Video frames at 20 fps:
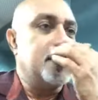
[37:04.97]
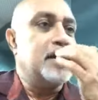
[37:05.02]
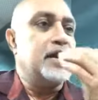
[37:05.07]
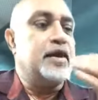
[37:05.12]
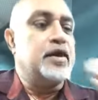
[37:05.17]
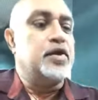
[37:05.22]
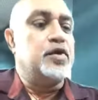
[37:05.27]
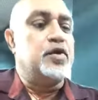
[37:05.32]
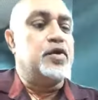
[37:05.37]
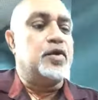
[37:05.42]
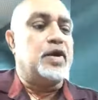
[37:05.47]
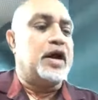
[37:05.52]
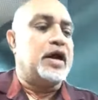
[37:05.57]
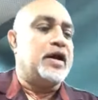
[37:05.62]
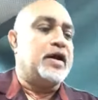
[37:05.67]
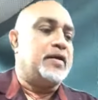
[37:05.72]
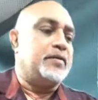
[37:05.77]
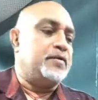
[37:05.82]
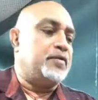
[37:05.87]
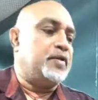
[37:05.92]
You know,
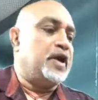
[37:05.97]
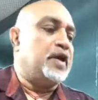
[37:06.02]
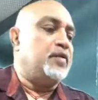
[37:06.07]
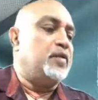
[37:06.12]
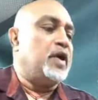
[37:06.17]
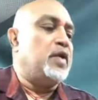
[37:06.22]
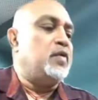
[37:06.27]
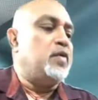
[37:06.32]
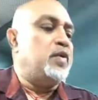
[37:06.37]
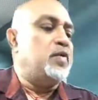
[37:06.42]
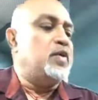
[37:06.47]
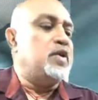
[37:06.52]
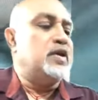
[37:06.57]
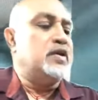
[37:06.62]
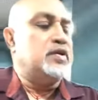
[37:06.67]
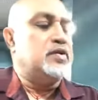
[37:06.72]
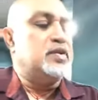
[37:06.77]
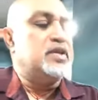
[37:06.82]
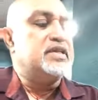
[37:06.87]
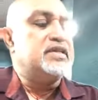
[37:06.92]
when we were
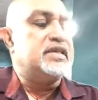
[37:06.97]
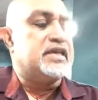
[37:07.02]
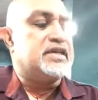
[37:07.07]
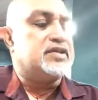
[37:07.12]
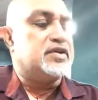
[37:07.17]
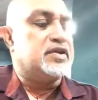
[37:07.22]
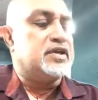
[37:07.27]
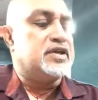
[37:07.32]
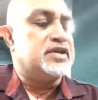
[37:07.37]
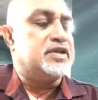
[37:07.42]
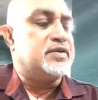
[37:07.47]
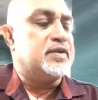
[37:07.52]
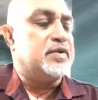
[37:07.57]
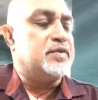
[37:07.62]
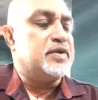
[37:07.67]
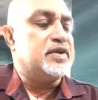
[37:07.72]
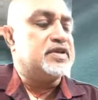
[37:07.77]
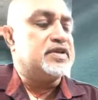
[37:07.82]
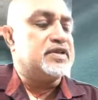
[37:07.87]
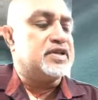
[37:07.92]
doing sexology, when we
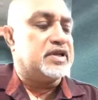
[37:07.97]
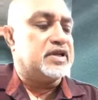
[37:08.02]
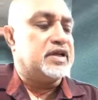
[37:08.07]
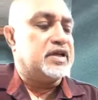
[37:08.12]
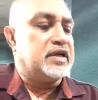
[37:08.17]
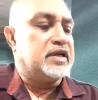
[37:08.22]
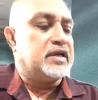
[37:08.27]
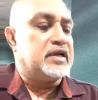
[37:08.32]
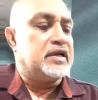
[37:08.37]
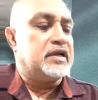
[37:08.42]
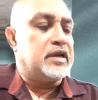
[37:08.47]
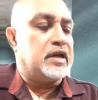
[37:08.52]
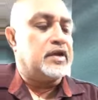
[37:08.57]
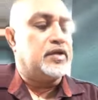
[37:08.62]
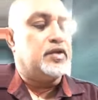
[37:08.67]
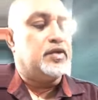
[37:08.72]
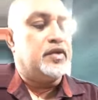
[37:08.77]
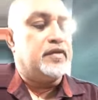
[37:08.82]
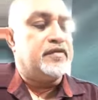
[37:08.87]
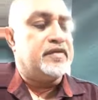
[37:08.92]
were studying at
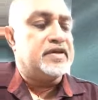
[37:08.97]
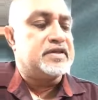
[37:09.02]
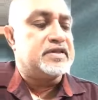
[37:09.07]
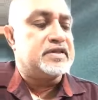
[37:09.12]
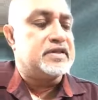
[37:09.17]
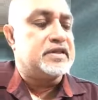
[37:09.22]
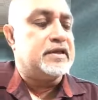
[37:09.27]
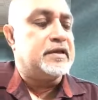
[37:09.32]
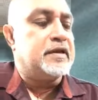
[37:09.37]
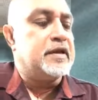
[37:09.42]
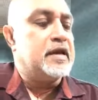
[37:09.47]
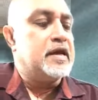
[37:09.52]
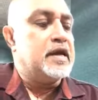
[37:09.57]
university,